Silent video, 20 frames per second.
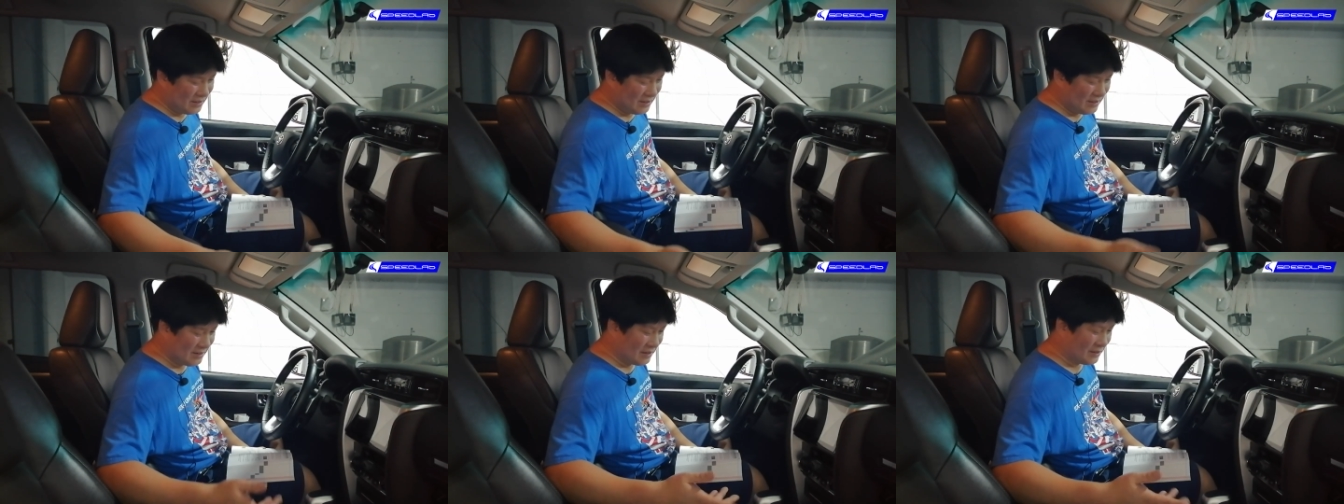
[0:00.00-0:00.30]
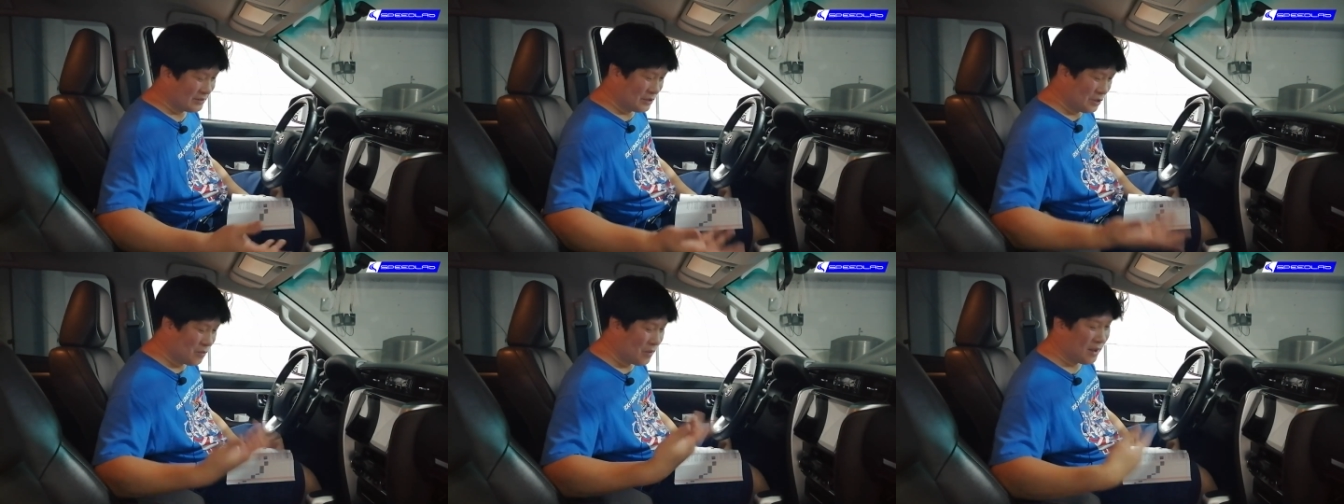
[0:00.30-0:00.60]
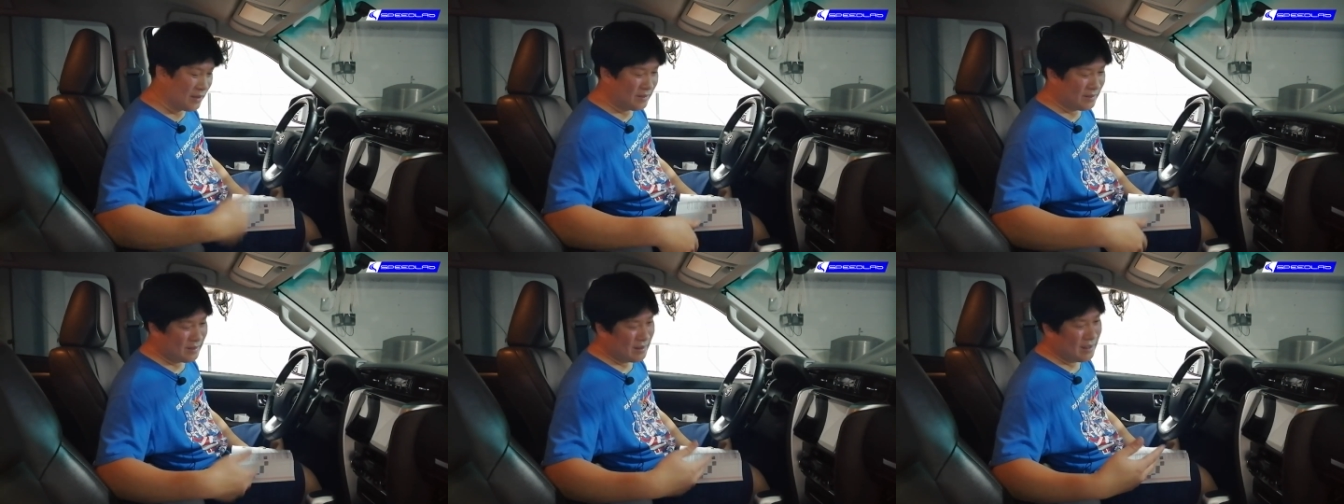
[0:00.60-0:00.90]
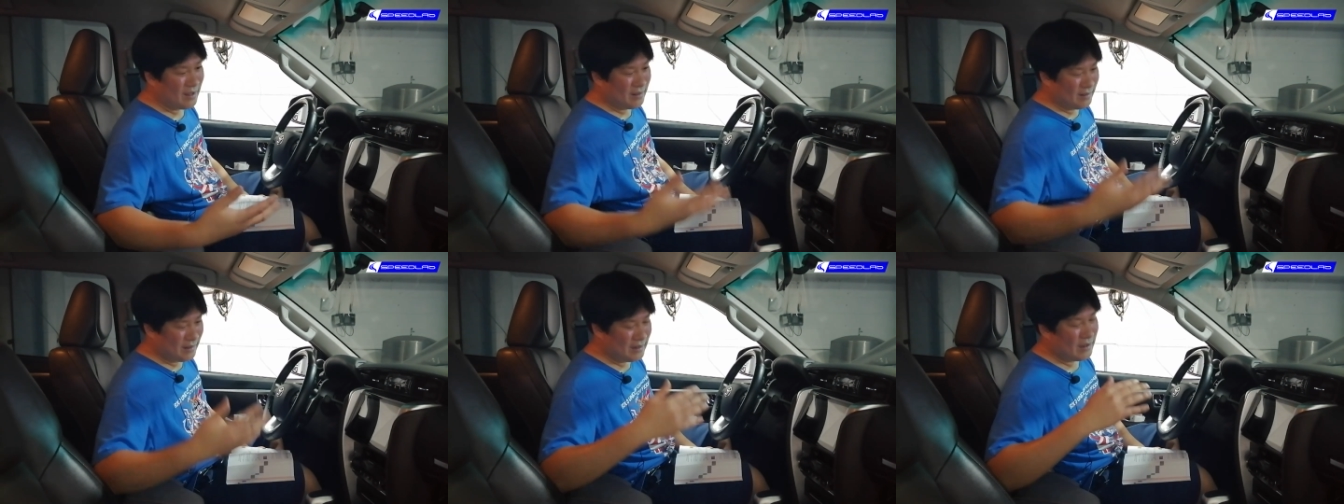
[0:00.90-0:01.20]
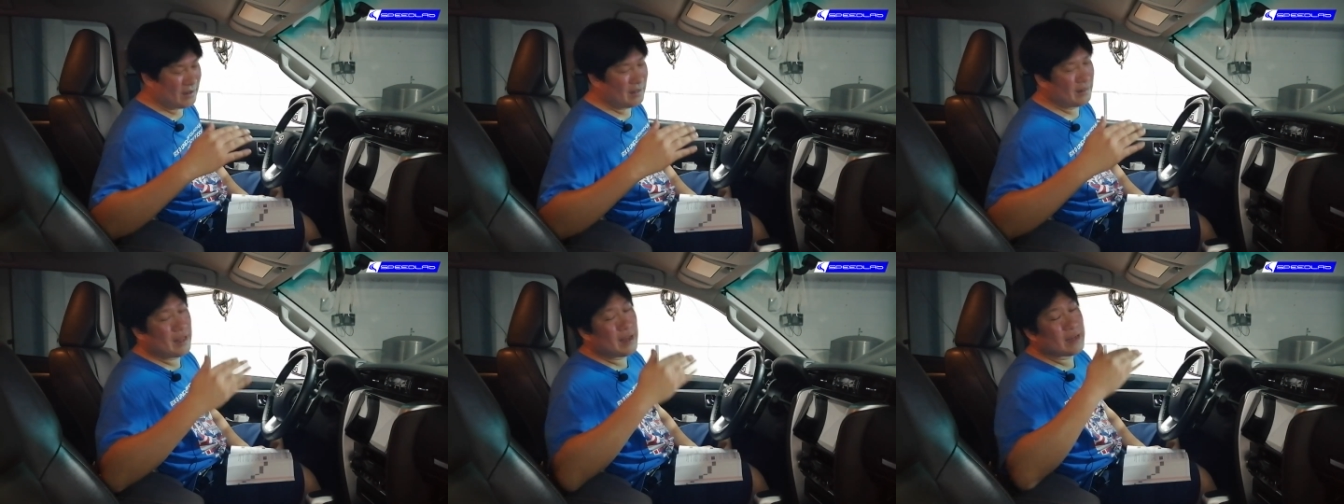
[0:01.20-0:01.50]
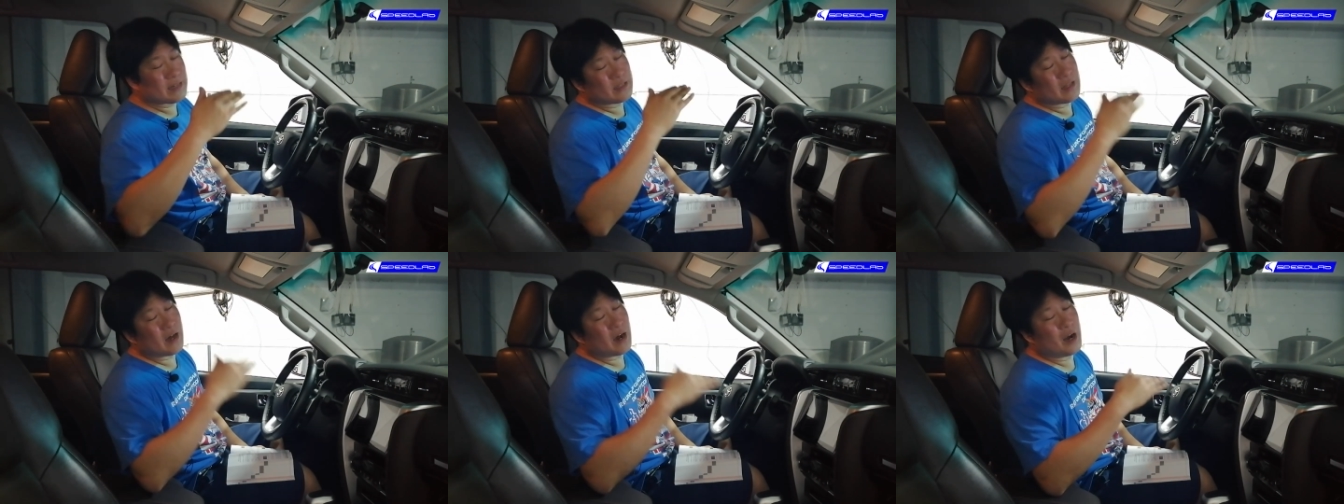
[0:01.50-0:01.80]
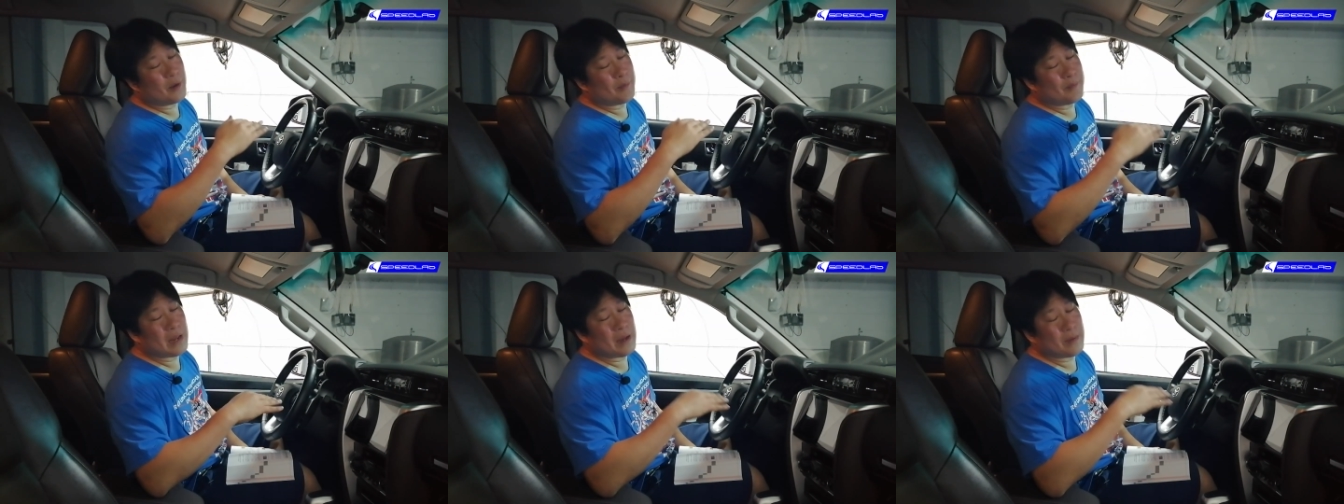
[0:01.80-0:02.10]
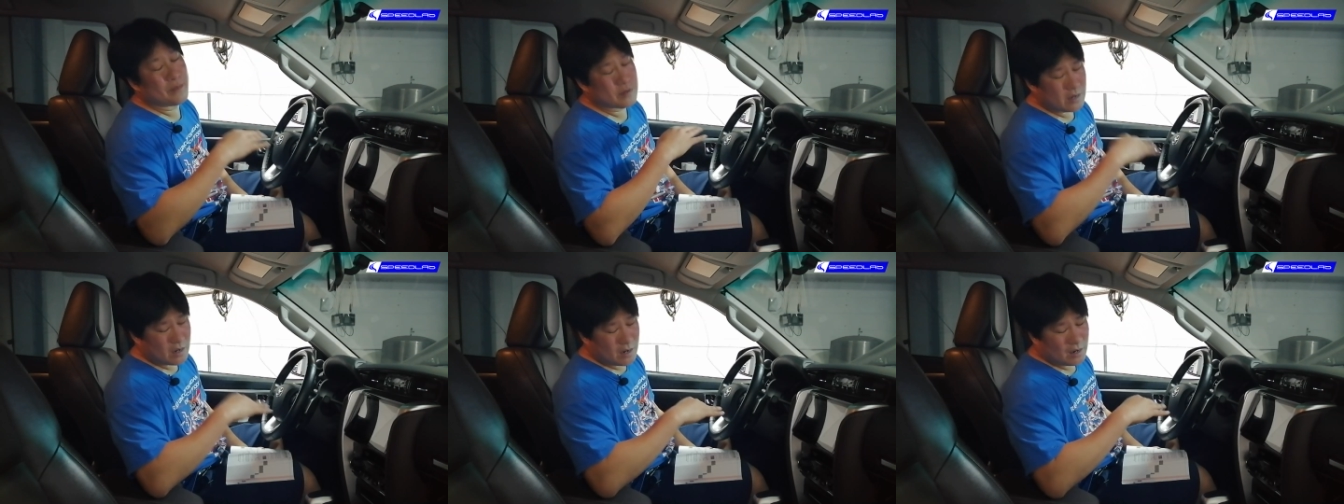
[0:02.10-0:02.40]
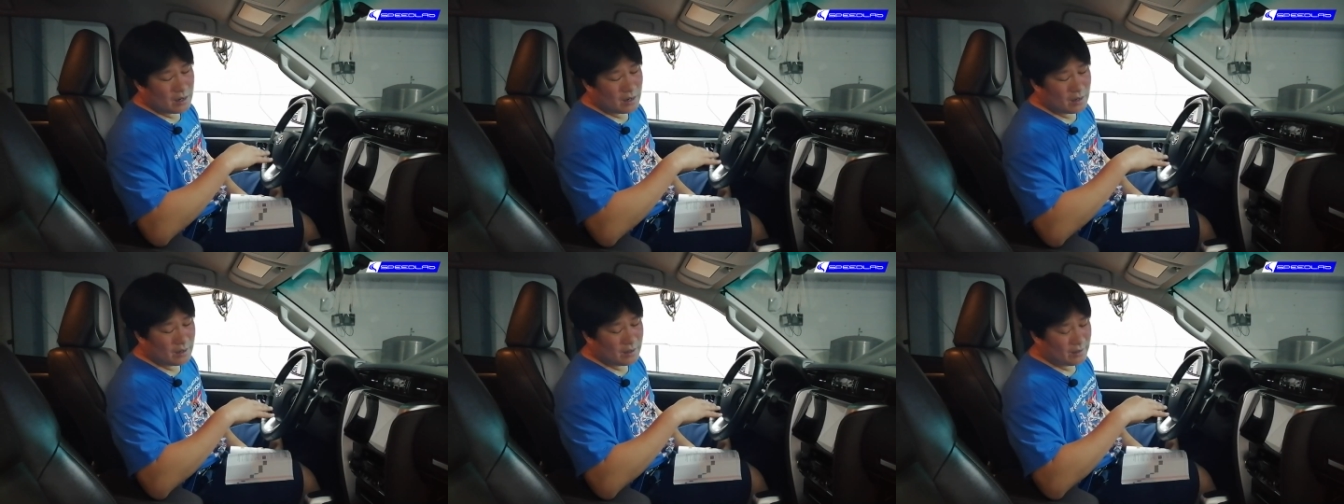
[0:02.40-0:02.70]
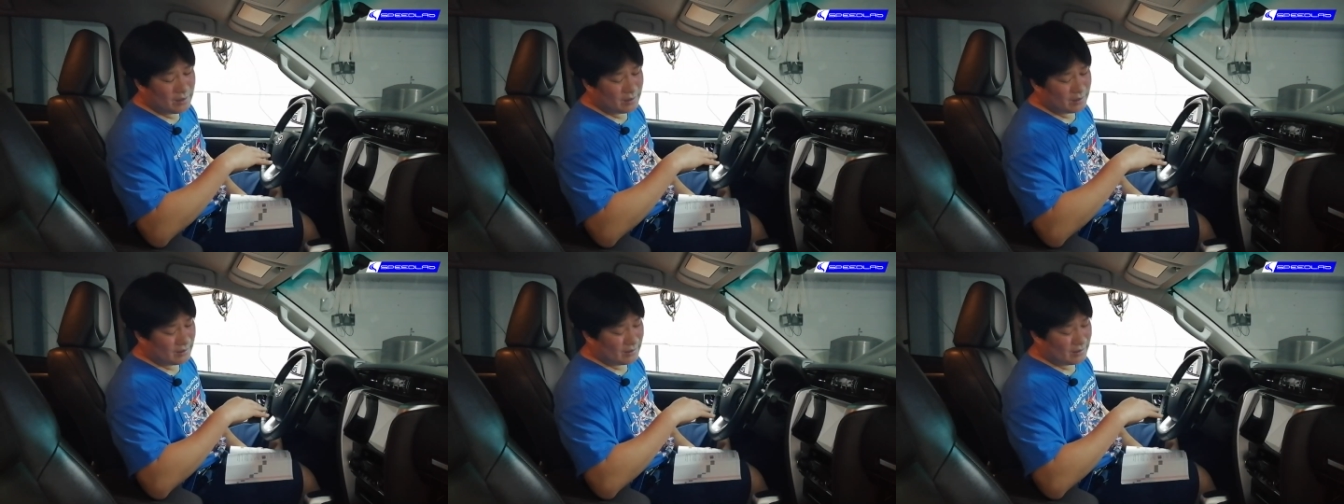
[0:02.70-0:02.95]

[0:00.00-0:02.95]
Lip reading: because you want the less the RPMs are,